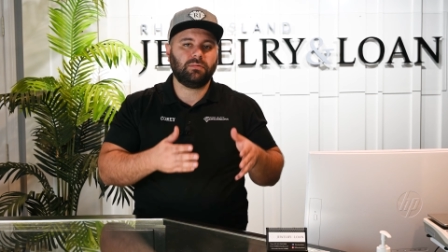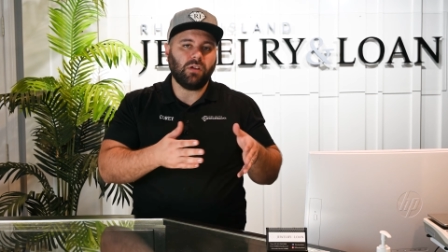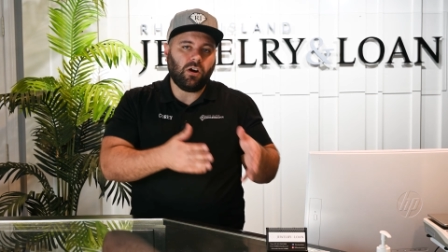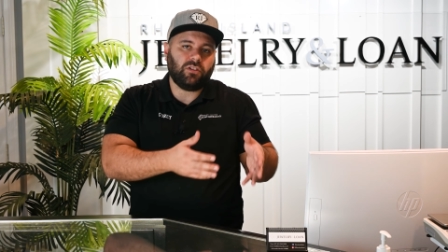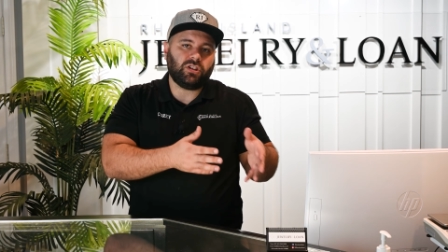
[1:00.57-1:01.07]

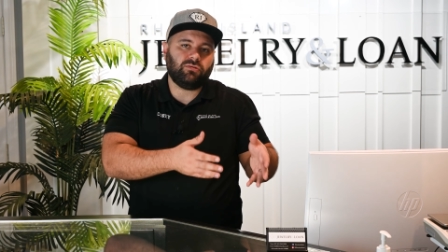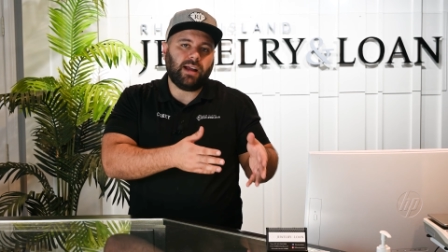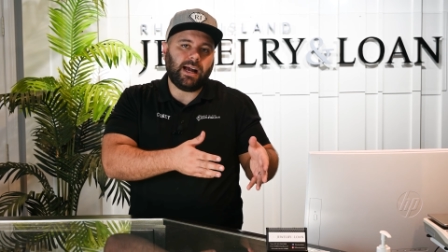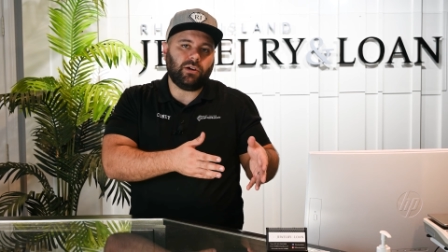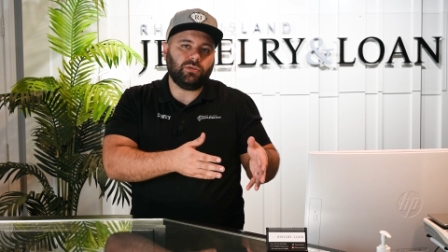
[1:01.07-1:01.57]
on the
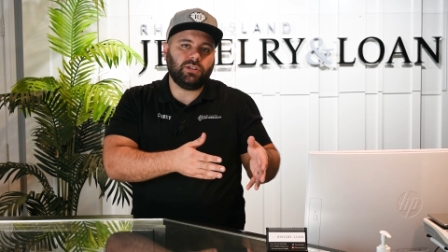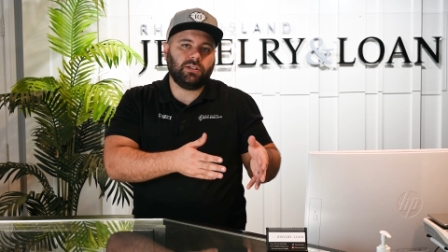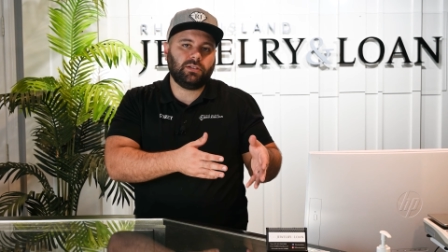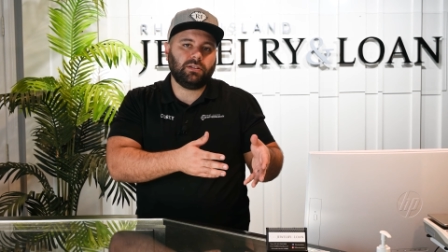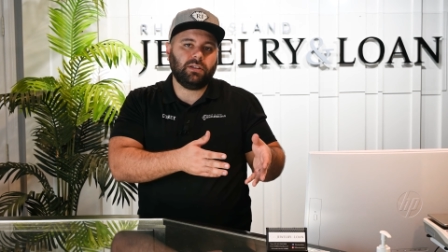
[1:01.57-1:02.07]
ground
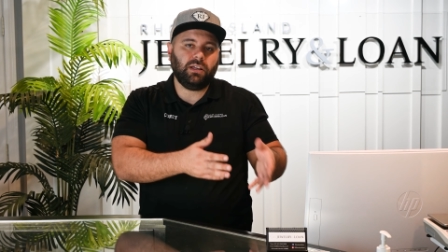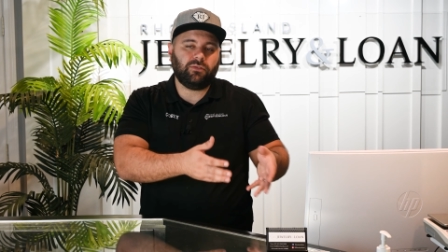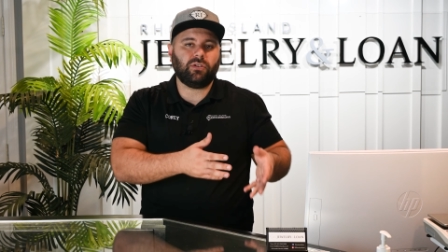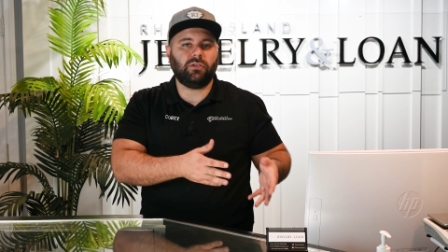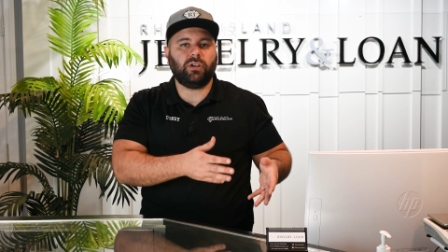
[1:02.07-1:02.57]
in
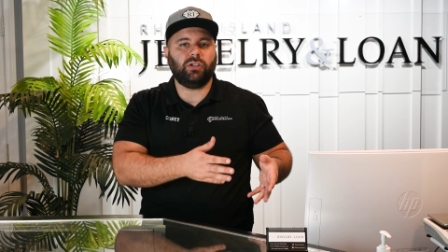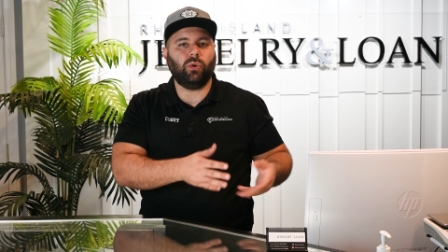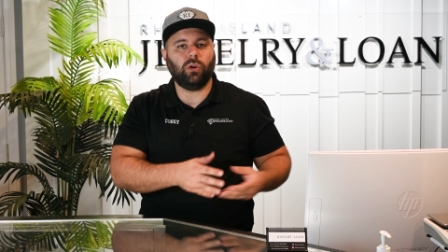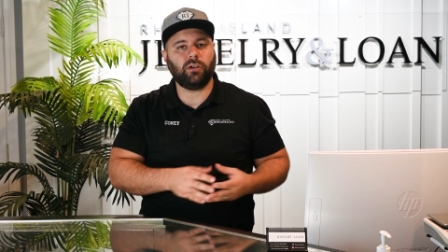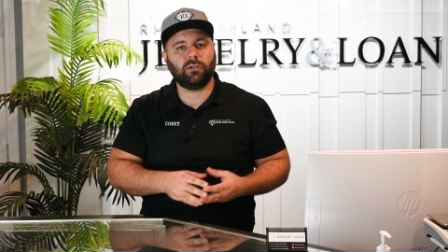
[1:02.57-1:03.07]
front of our
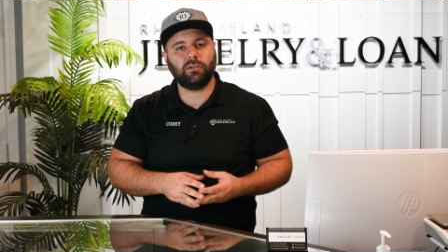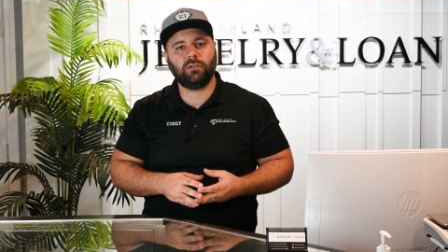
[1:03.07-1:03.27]
door.